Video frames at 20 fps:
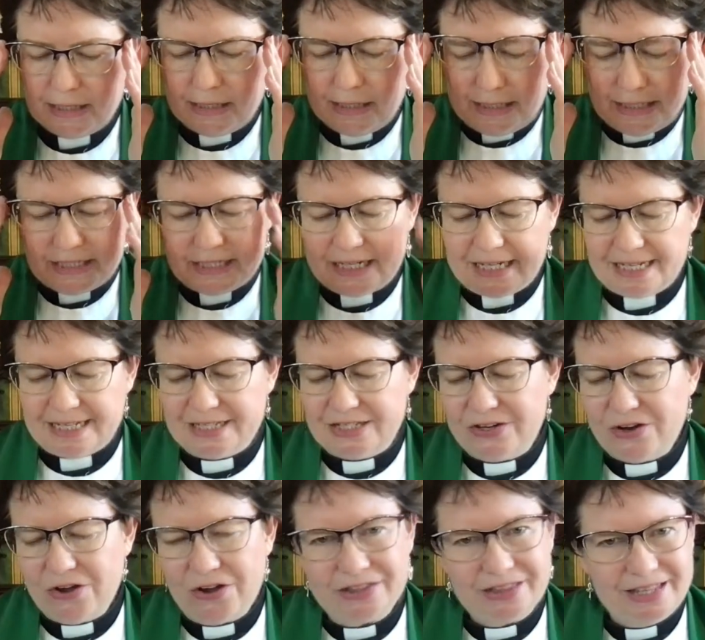She is
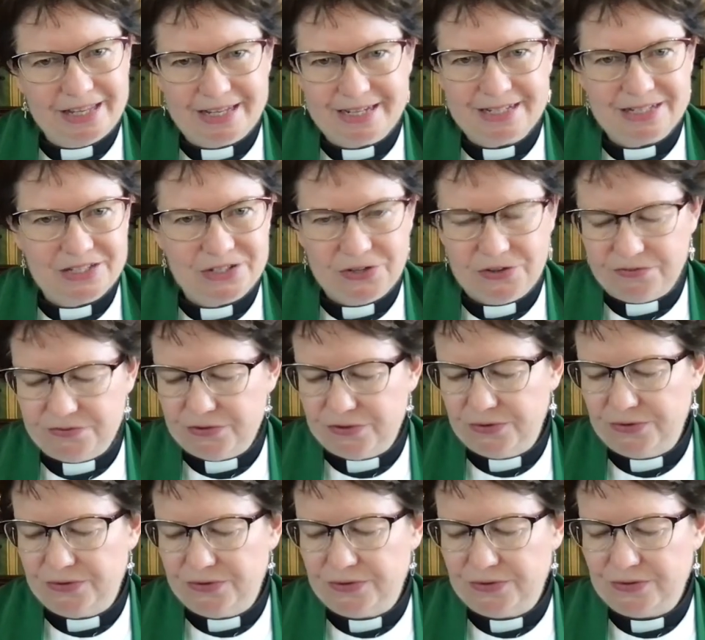not there to serve
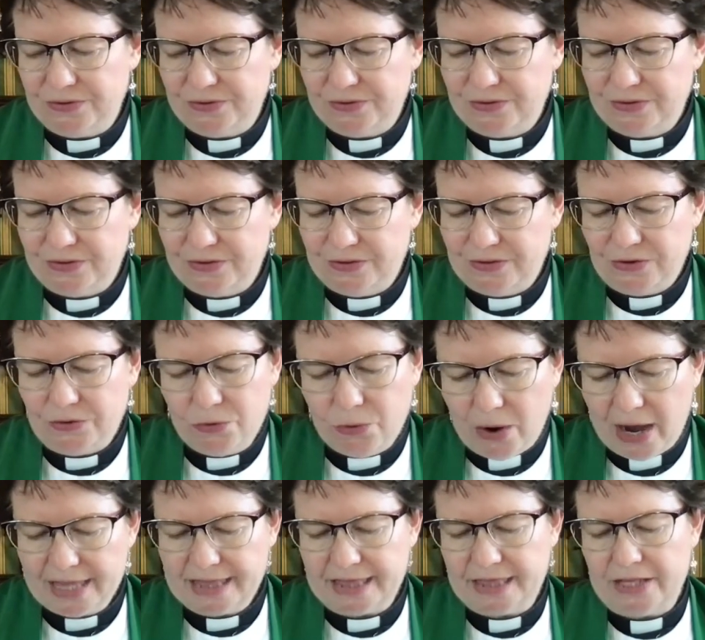you,
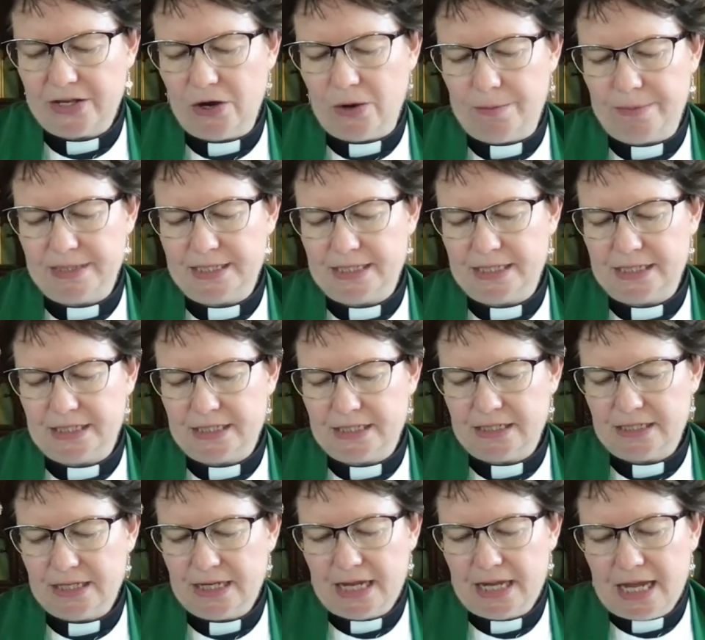quite the opposite.
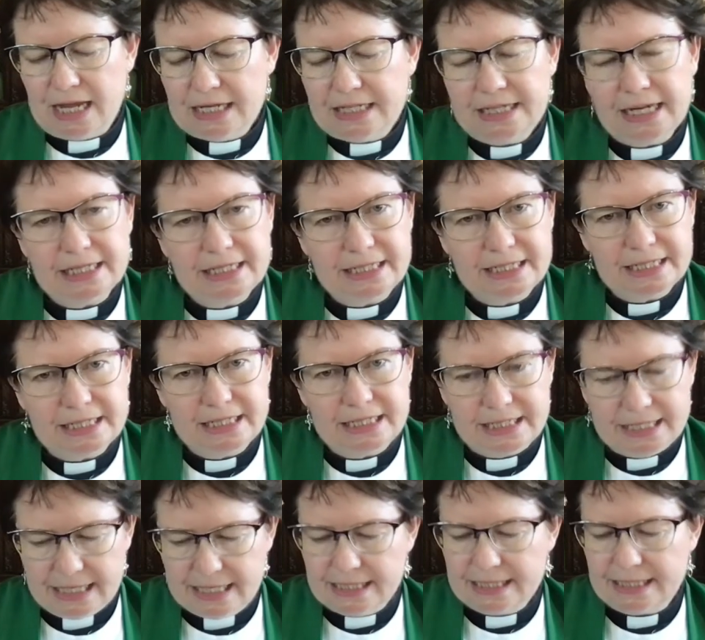Just as
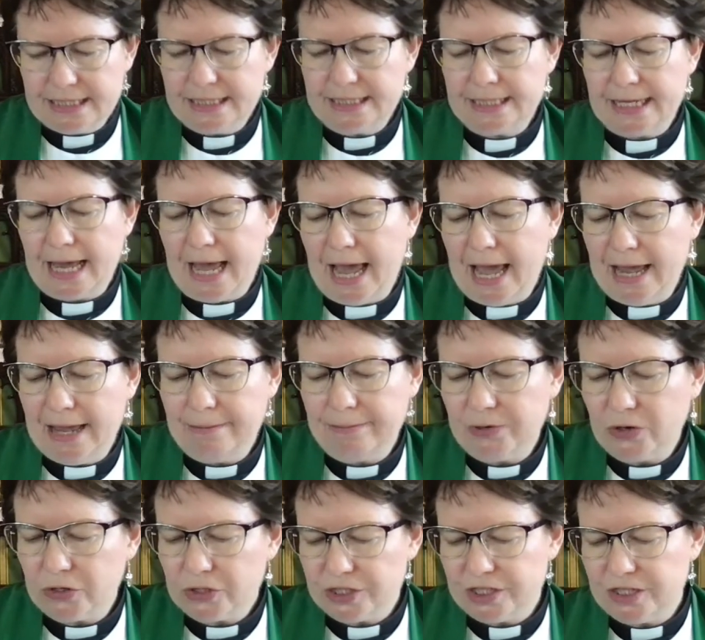Jesus came
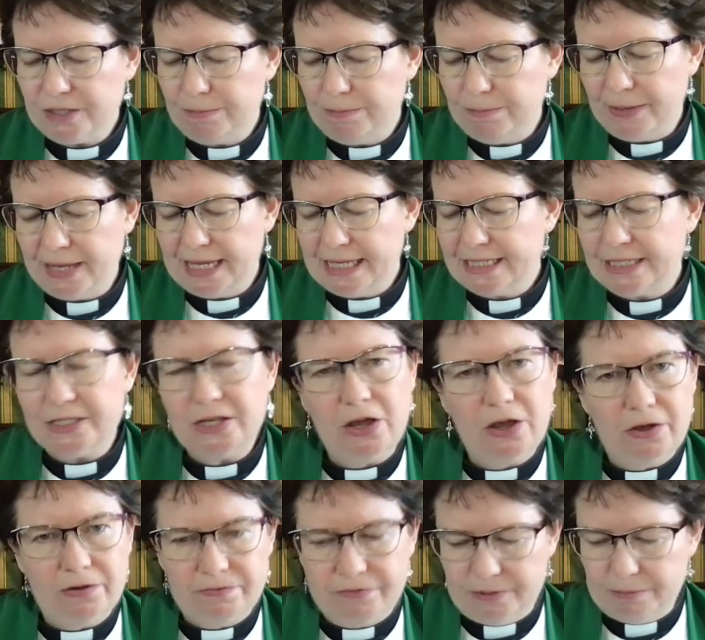not to be
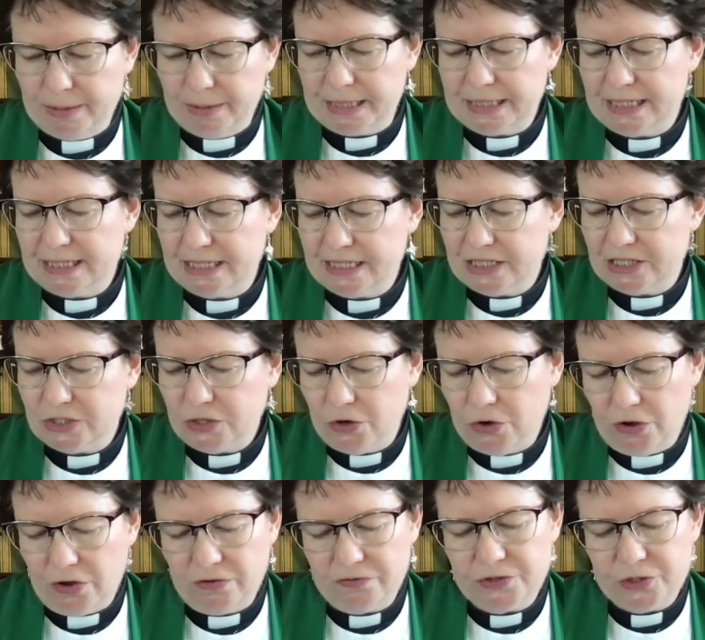served but to
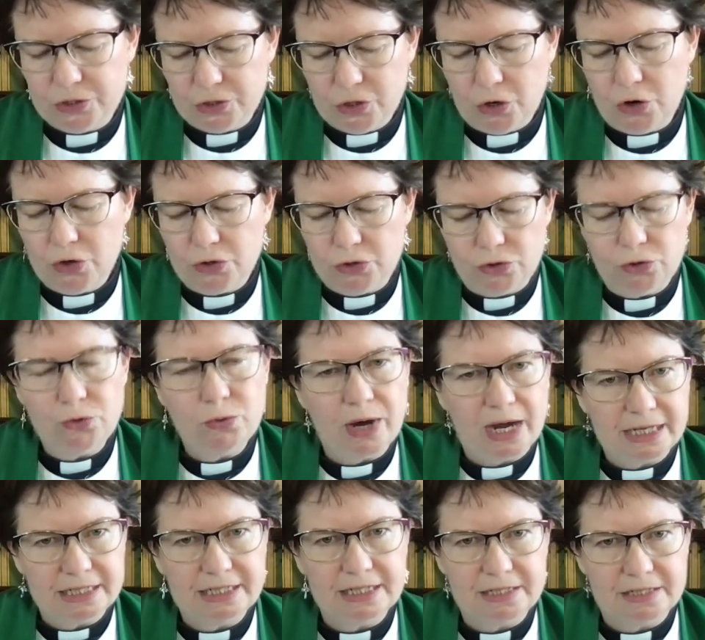serve, so you
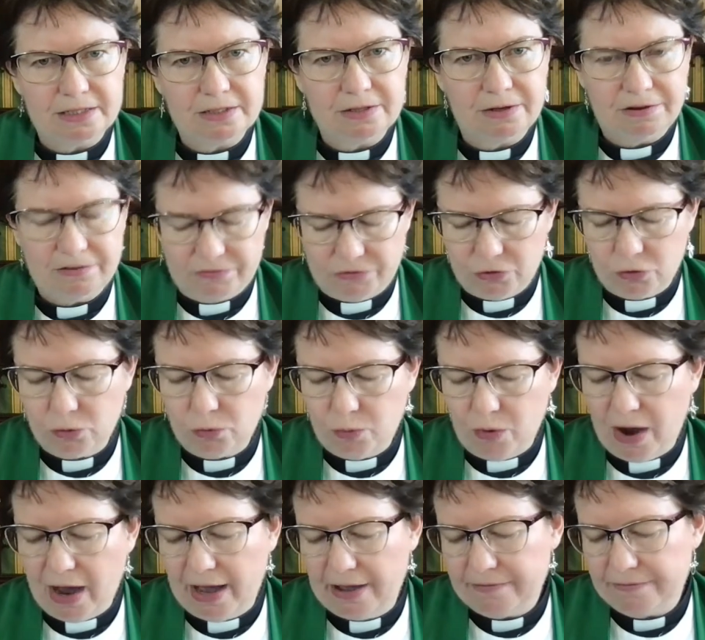are to serve your
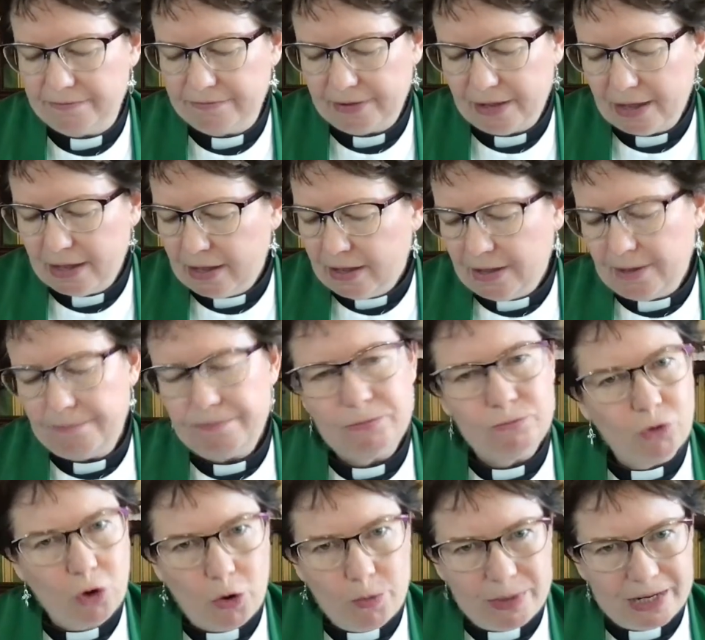wife.
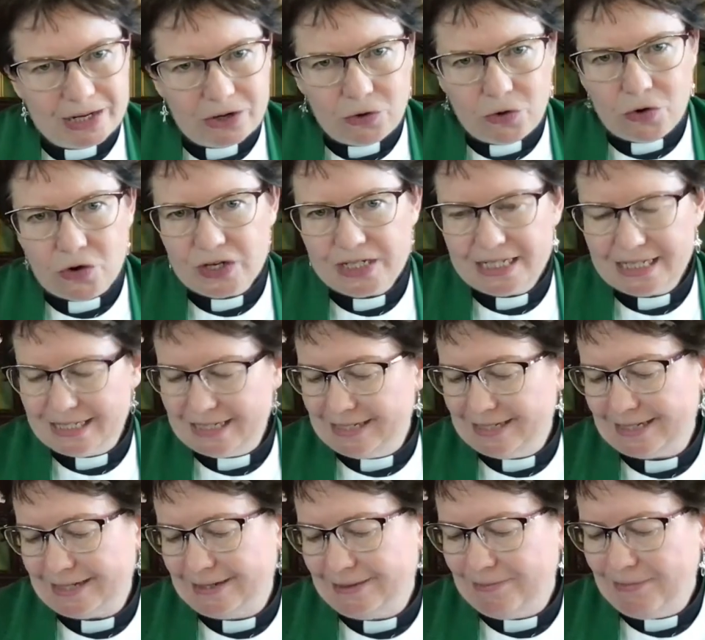Roman law doesn't
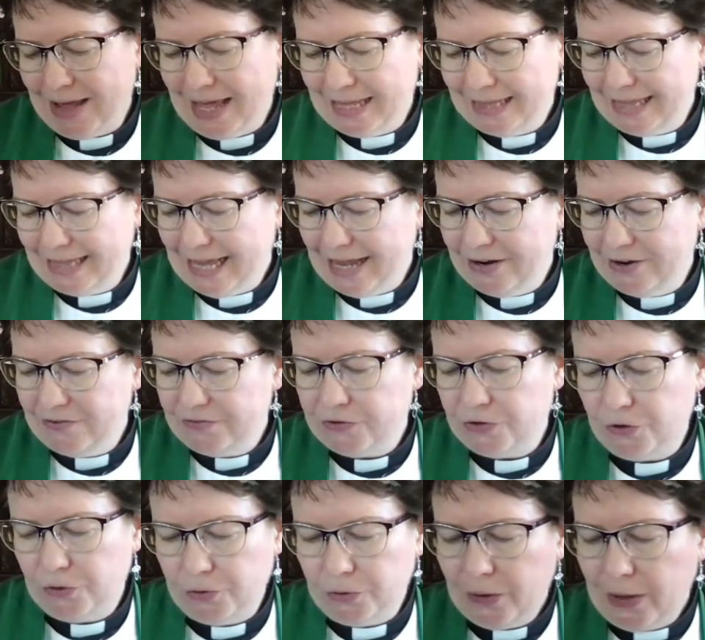command that of
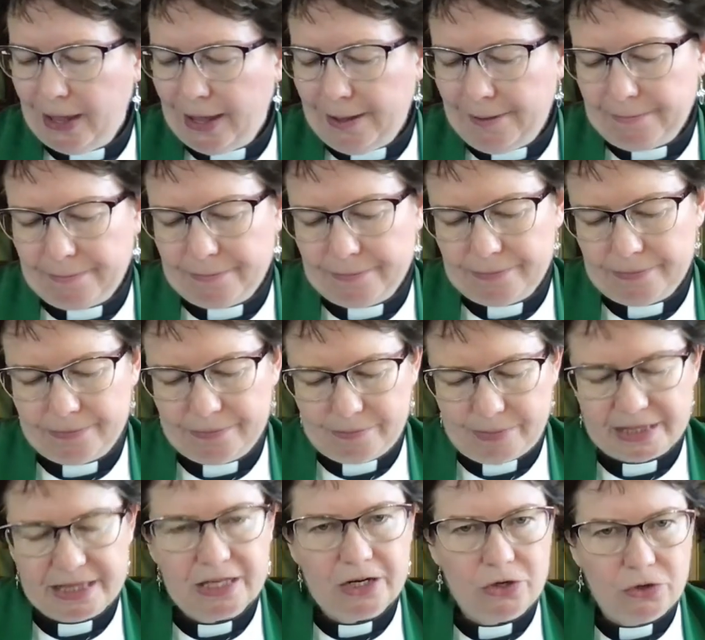you,
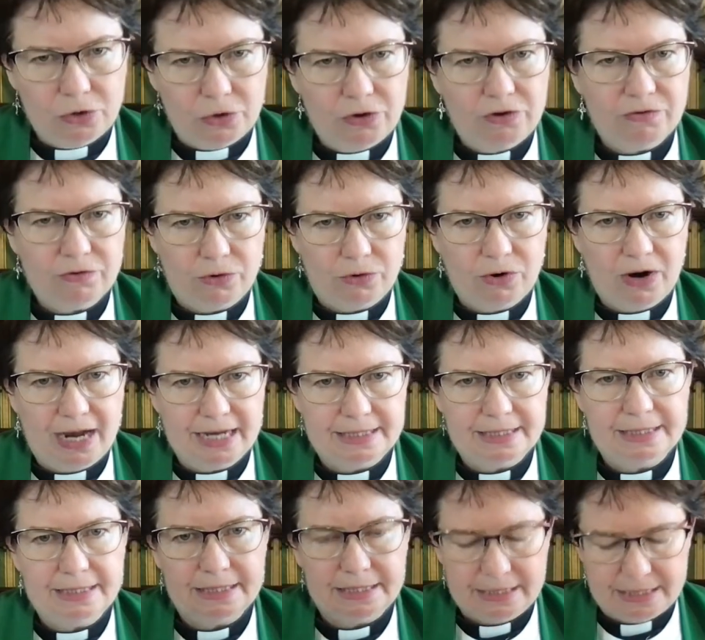but the law of
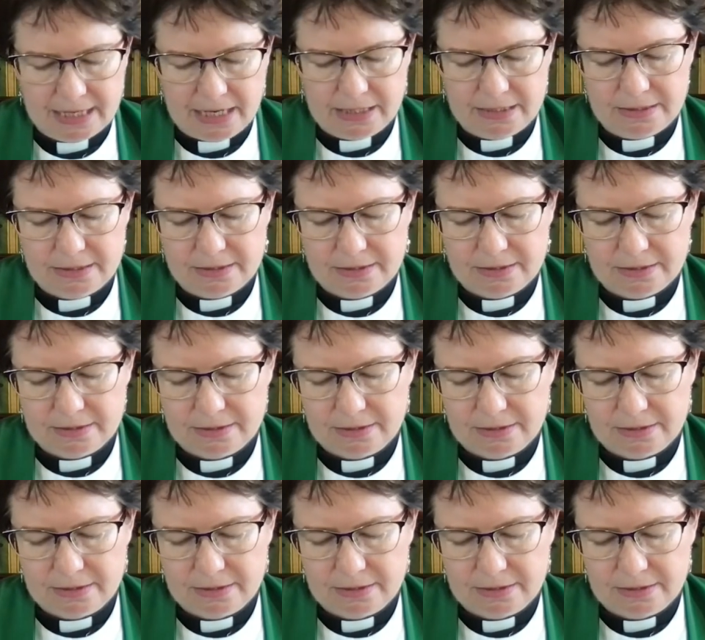Christ does.